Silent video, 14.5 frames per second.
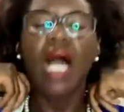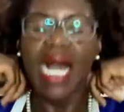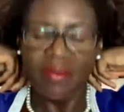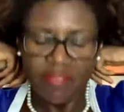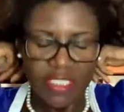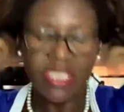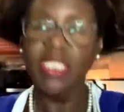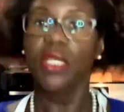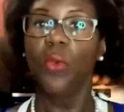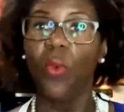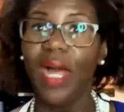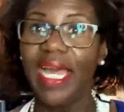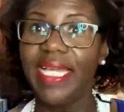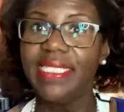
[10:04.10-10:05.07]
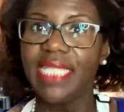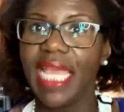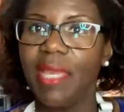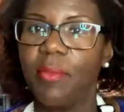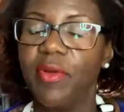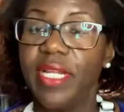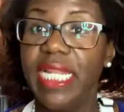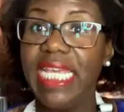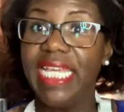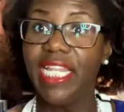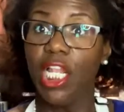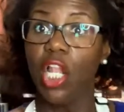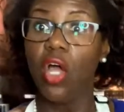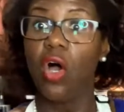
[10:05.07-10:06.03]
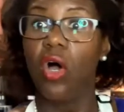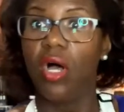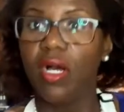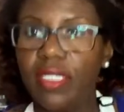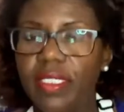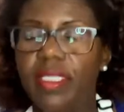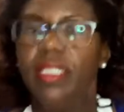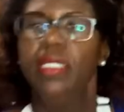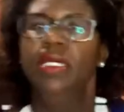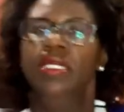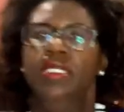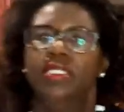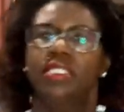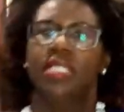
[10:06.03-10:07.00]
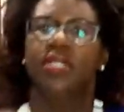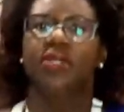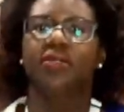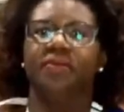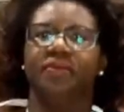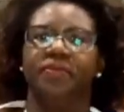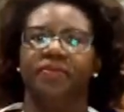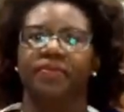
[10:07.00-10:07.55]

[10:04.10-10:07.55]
obviously white apron in long. So